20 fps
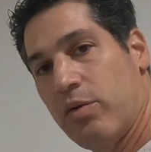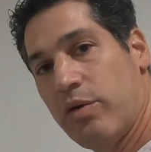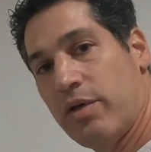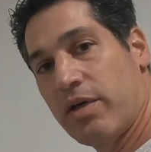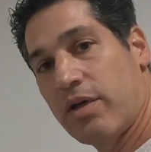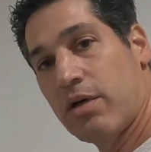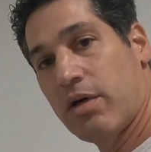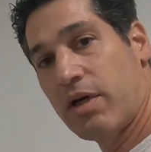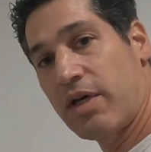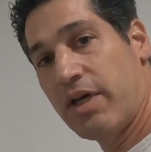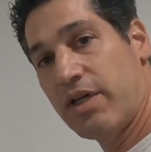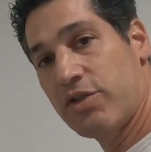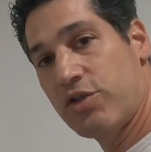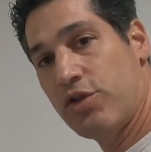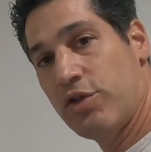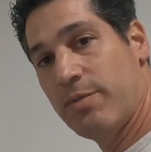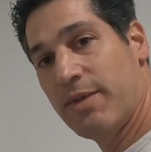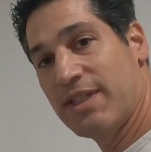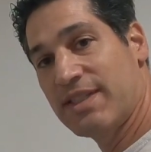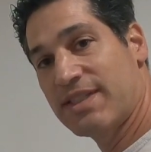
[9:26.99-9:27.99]
with a caulking
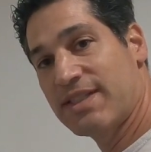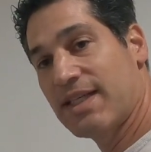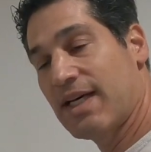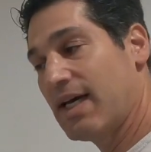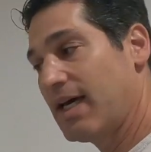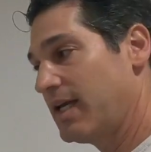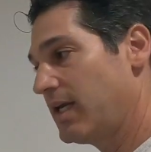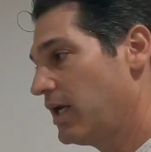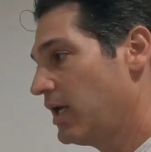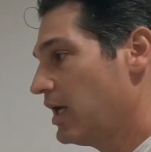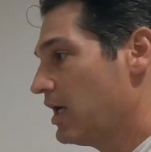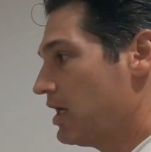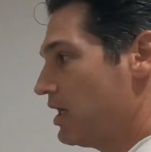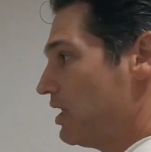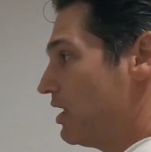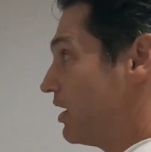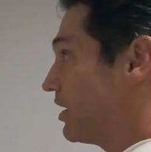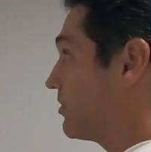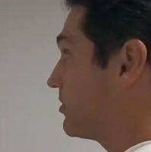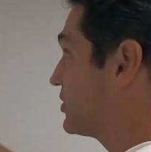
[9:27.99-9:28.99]
tube inside,
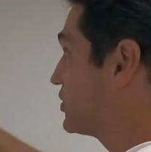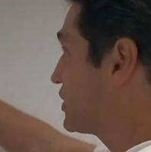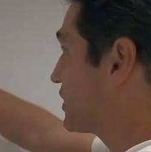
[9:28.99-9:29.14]
and I'm